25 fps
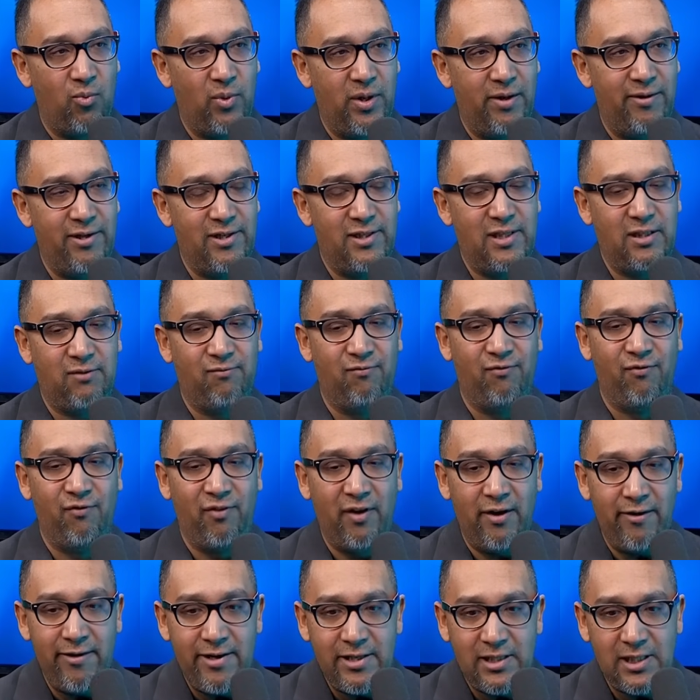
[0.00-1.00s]
Whereas this
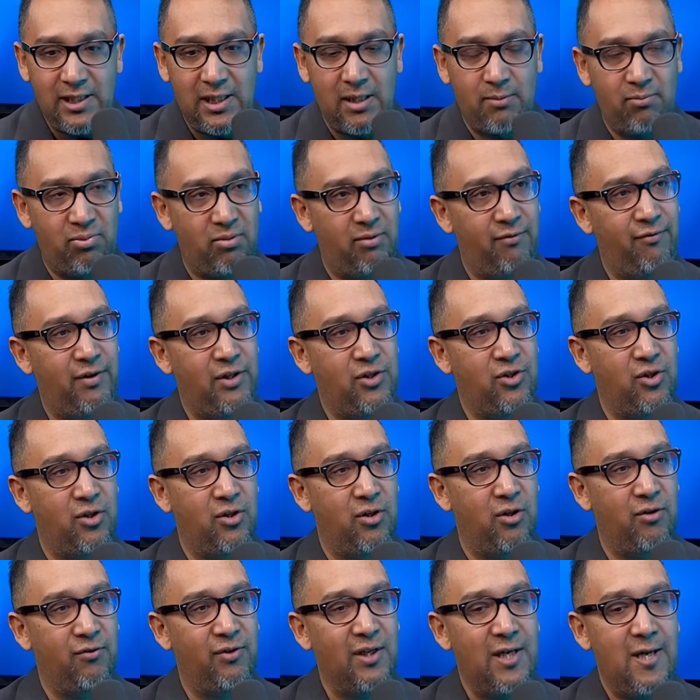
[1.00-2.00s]
very deliberate
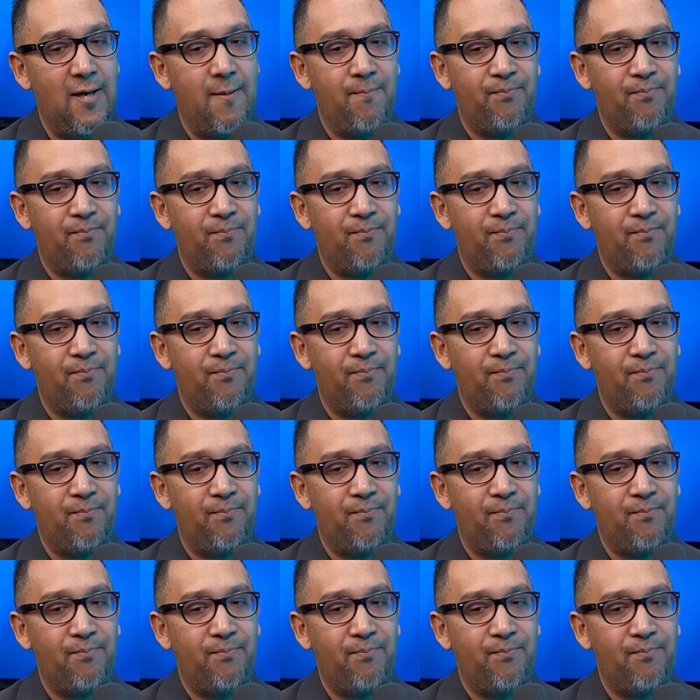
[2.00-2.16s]
vision of